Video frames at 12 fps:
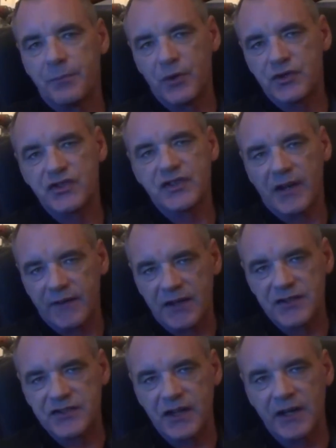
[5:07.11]
purchasing and
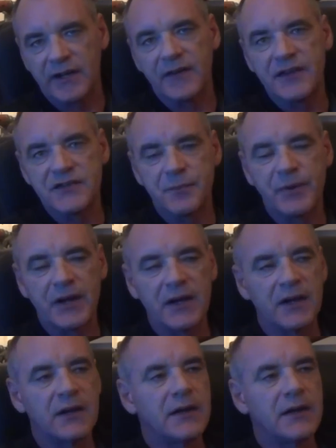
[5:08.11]
then selling. That there's a big